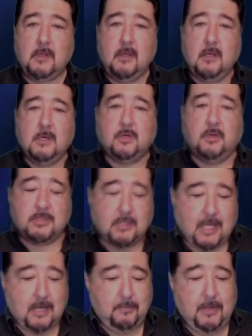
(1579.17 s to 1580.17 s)
So there's a
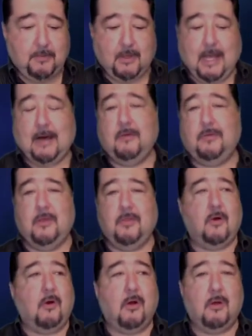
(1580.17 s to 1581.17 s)
lot of people out there
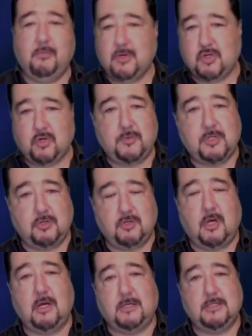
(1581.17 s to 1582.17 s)
that are on prescription
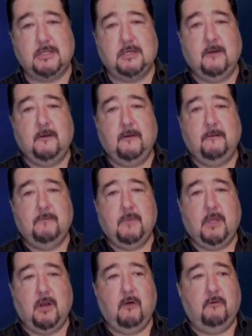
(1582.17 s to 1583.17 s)
drugs,
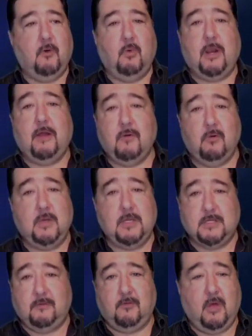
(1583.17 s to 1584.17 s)
you know, for whatever
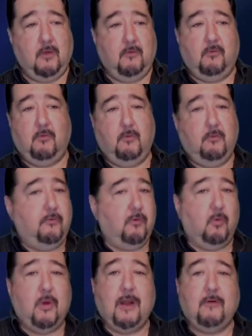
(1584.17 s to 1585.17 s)
reason, for, for
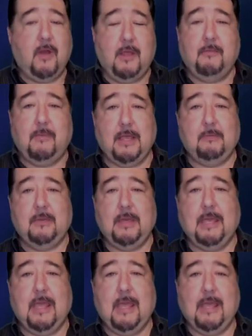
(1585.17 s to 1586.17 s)
whatever it might
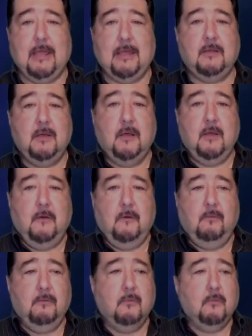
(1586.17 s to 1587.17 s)
be. And
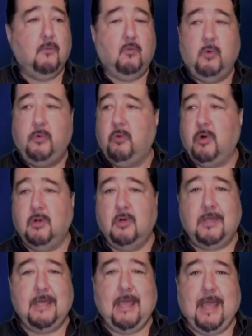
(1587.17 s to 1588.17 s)
when we're
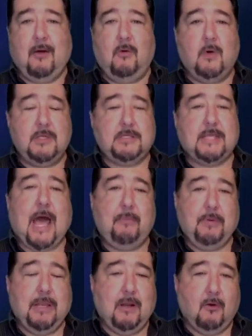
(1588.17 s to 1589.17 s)
looking at what's
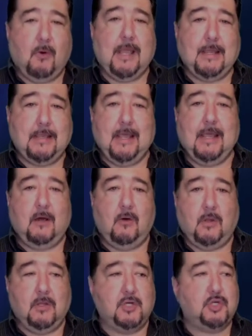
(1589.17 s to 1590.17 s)
happening right now
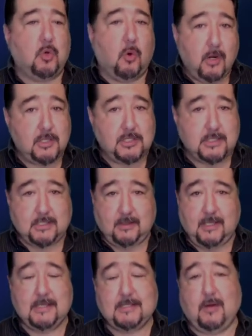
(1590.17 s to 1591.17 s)
and the shortages and
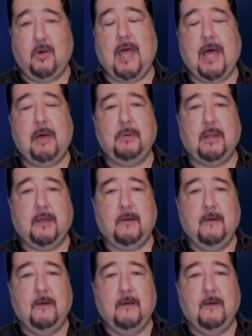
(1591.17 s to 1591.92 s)
things that are happening,